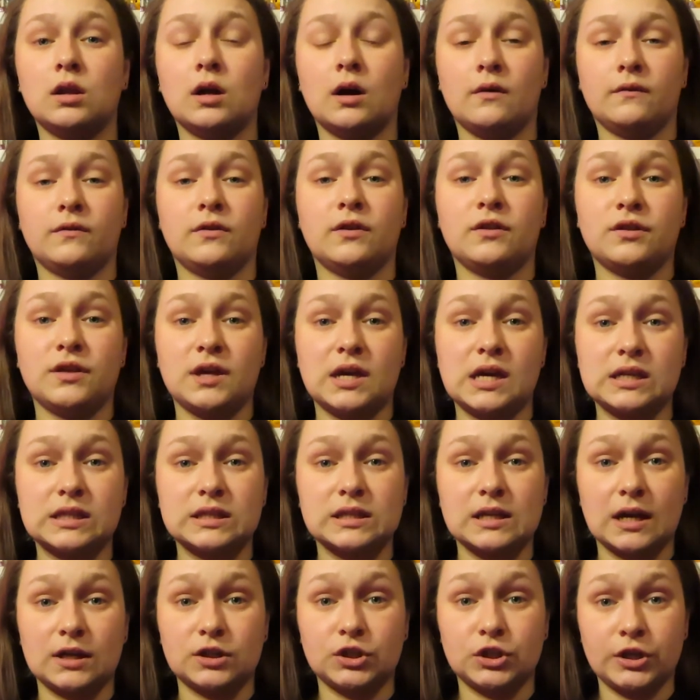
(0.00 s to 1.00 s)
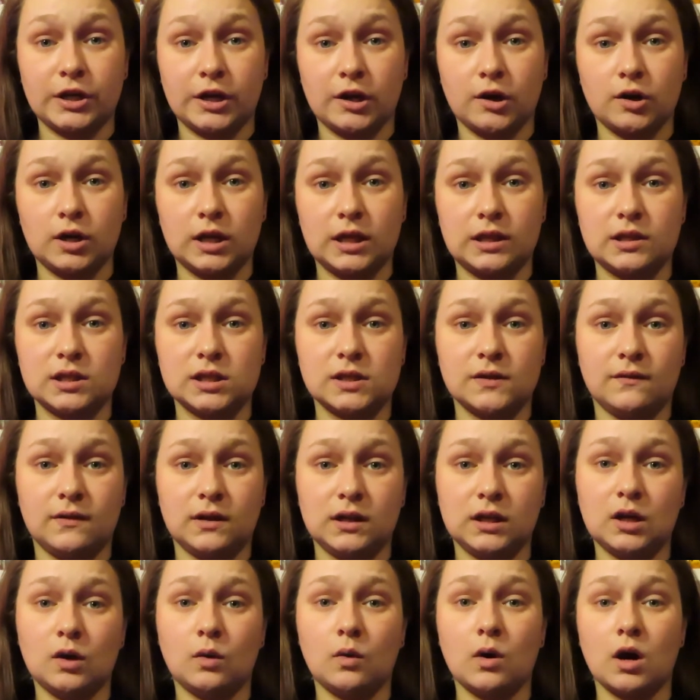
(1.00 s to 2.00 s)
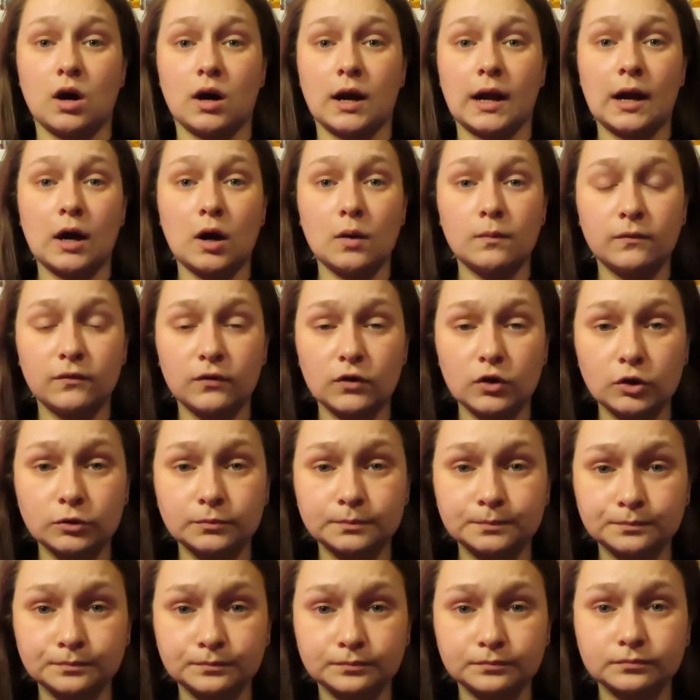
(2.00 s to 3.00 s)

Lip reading: of the things I shared in this video are helpful.